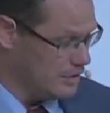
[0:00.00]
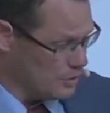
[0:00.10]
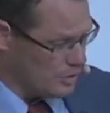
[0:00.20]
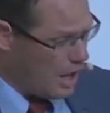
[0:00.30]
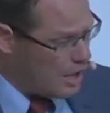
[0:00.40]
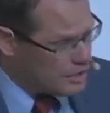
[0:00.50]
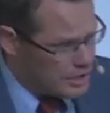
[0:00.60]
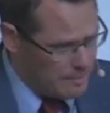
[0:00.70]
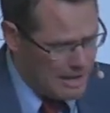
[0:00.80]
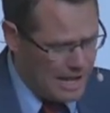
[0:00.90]
And so
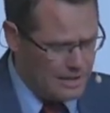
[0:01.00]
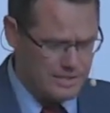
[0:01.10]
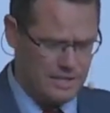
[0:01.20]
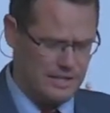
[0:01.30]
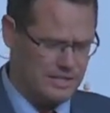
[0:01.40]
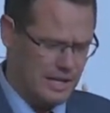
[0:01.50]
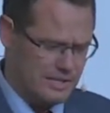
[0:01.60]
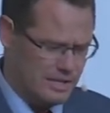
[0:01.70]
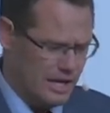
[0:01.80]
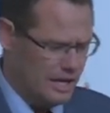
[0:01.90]
God commands and he
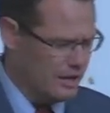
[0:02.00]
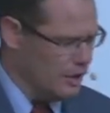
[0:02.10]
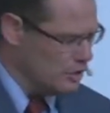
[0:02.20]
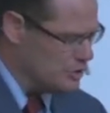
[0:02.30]
says, Here,